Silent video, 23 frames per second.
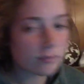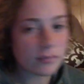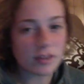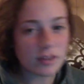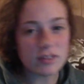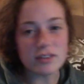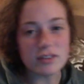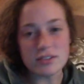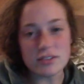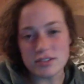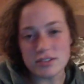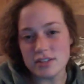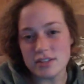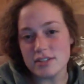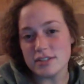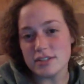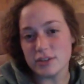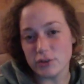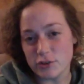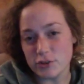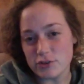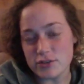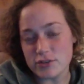This is
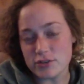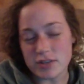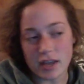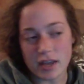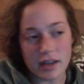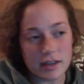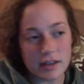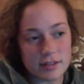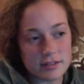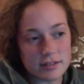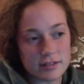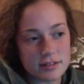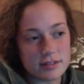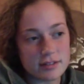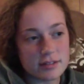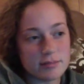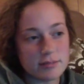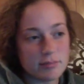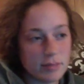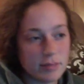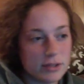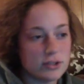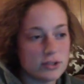an Earth Science
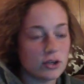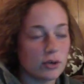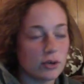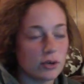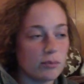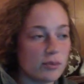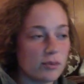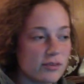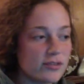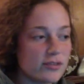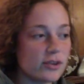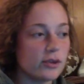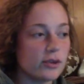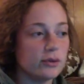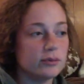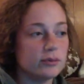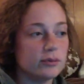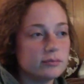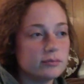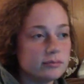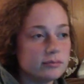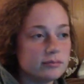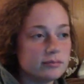midterm review.
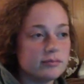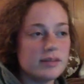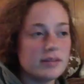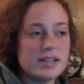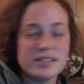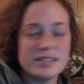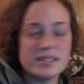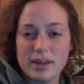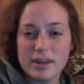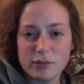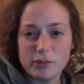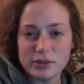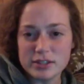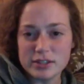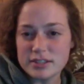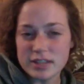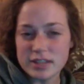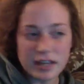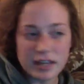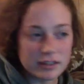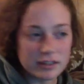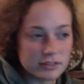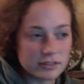Isn't that what the
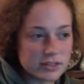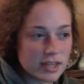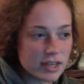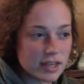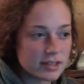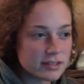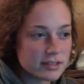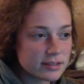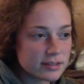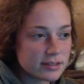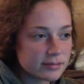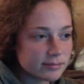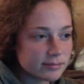title says?